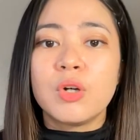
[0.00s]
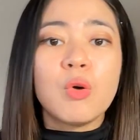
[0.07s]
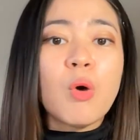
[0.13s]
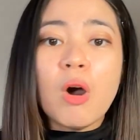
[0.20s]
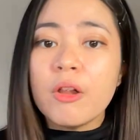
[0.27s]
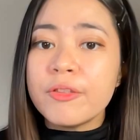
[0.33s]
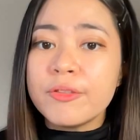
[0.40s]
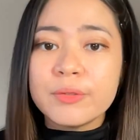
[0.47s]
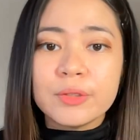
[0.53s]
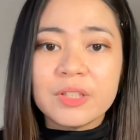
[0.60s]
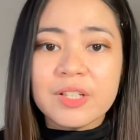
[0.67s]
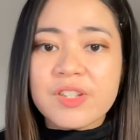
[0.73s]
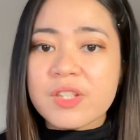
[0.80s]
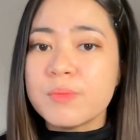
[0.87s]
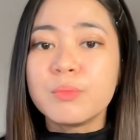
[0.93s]
all through
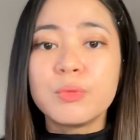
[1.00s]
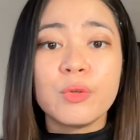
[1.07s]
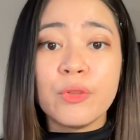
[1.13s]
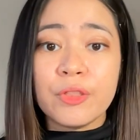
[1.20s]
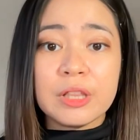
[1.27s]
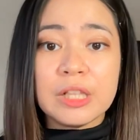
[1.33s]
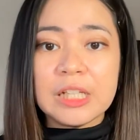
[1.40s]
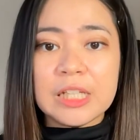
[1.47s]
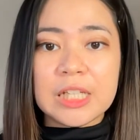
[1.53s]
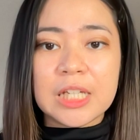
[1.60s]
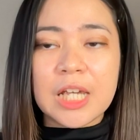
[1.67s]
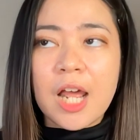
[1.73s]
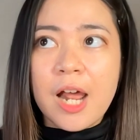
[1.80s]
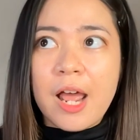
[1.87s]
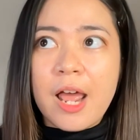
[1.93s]
this smoothly.
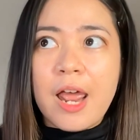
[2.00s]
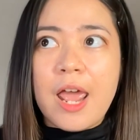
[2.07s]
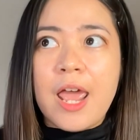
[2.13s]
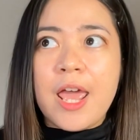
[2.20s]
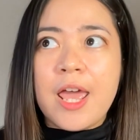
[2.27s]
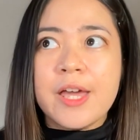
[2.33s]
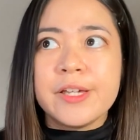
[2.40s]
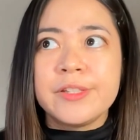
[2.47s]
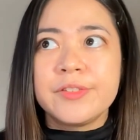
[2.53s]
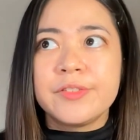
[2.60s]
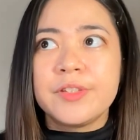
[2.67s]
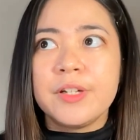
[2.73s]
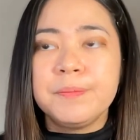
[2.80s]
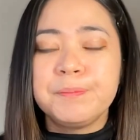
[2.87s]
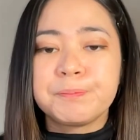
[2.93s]

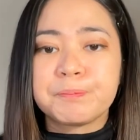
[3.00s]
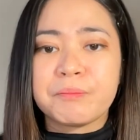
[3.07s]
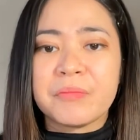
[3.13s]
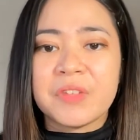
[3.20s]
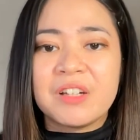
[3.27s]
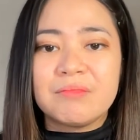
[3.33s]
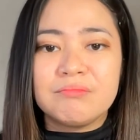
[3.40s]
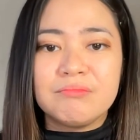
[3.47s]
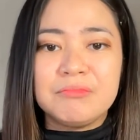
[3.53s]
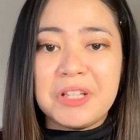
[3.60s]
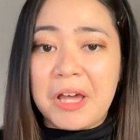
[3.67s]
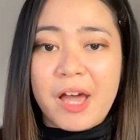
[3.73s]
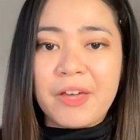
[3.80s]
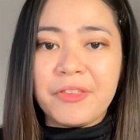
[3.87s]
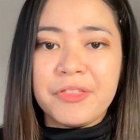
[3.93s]
And
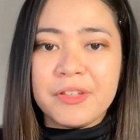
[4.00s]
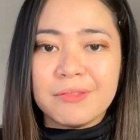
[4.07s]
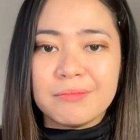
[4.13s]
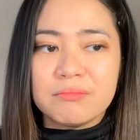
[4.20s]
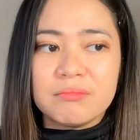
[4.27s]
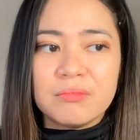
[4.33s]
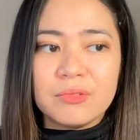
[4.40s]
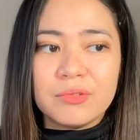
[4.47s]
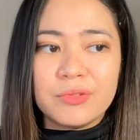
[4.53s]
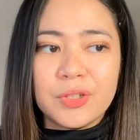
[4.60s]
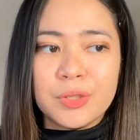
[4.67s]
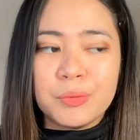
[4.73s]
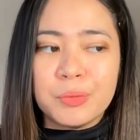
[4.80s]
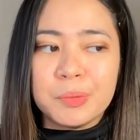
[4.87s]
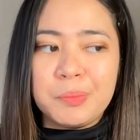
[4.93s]
yeah, I think
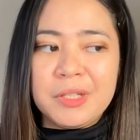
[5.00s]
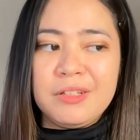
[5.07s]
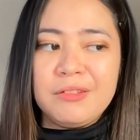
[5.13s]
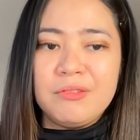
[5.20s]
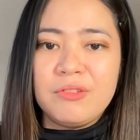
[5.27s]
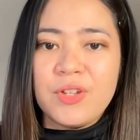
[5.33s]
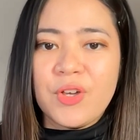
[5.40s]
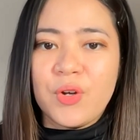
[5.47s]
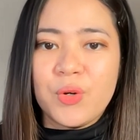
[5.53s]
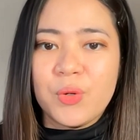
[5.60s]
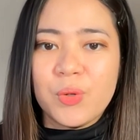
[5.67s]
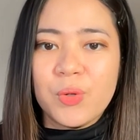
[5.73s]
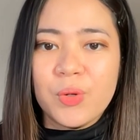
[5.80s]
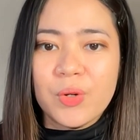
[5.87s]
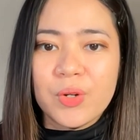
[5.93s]
there will be
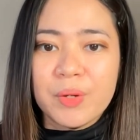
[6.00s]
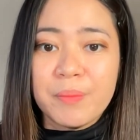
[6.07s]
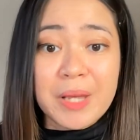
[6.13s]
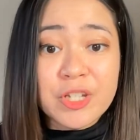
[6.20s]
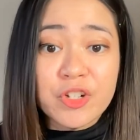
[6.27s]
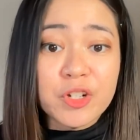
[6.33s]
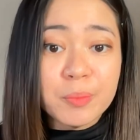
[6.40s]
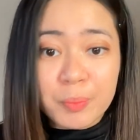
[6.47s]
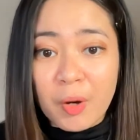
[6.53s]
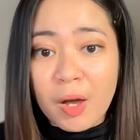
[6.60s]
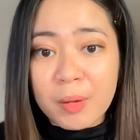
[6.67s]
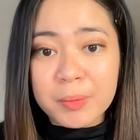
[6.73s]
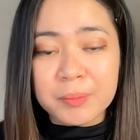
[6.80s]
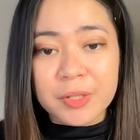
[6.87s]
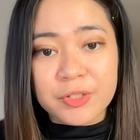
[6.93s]
no major
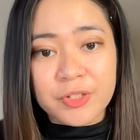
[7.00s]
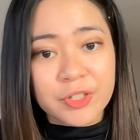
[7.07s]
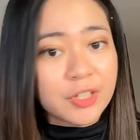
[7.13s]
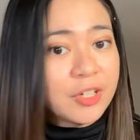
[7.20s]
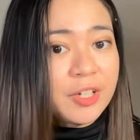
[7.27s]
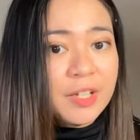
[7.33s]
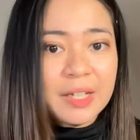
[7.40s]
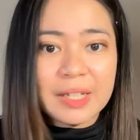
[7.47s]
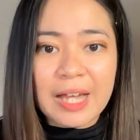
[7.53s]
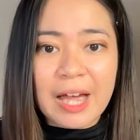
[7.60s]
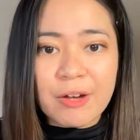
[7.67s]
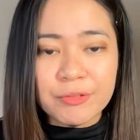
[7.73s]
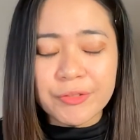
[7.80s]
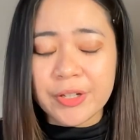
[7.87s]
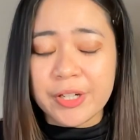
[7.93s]
problem that you're gonna
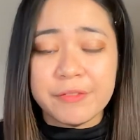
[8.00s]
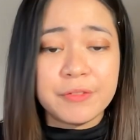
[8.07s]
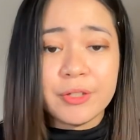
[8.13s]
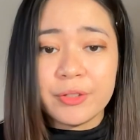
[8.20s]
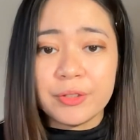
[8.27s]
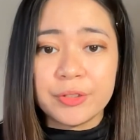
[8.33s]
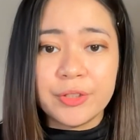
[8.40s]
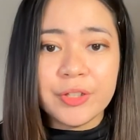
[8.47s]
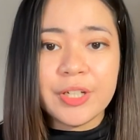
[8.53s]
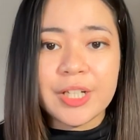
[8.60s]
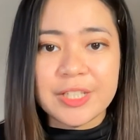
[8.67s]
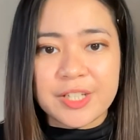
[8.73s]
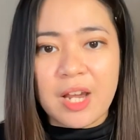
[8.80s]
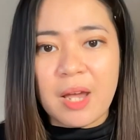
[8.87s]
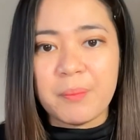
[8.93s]
encounter if you're good
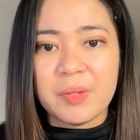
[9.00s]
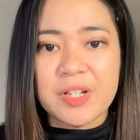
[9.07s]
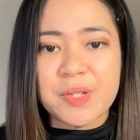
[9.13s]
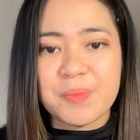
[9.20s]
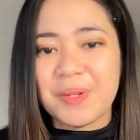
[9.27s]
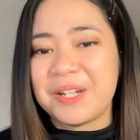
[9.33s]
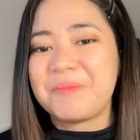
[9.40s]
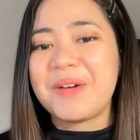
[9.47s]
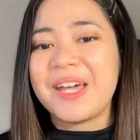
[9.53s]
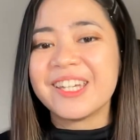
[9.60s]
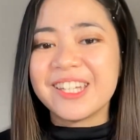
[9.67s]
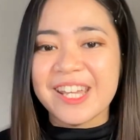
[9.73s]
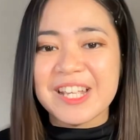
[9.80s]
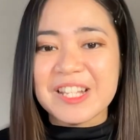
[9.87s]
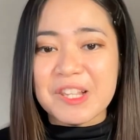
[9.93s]
at Japanese. But in my
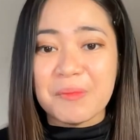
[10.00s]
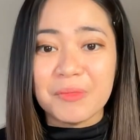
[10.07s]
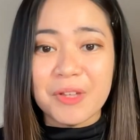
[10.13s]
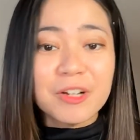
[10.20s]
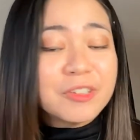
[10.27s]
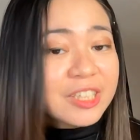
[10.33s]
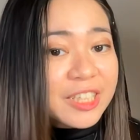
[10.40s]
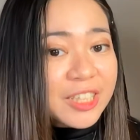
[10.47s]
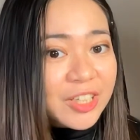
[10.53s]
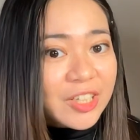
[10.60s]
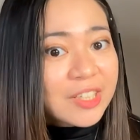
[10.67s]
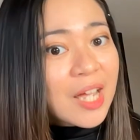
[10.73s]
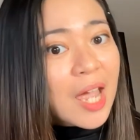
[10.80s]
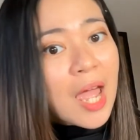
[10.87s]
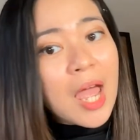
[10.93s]
case, I'm not really
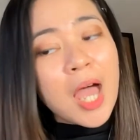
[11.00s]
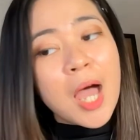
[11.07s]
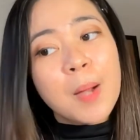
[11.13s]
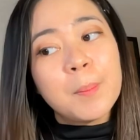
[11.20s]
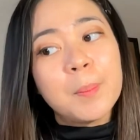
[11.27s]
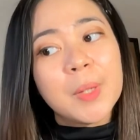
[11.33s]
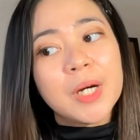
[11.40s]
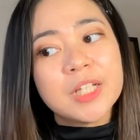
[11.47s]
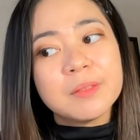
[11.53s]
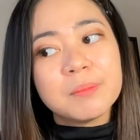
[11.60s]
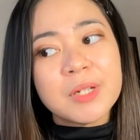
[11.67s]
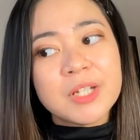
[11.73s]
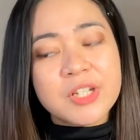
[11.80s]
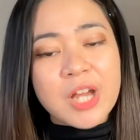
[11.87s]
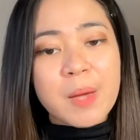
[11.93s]
good. But
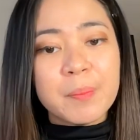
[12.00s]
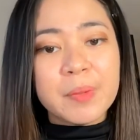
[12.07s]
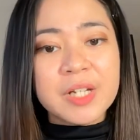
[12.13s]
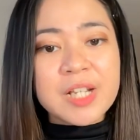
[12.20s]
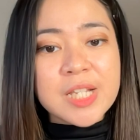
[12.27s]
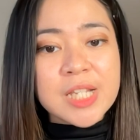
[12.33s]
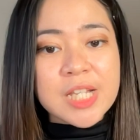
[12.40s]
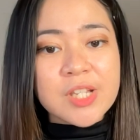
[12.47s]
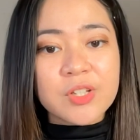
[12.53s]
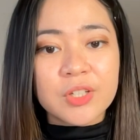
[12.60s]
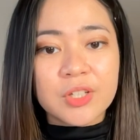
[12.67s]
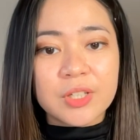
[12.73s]
my Japanese is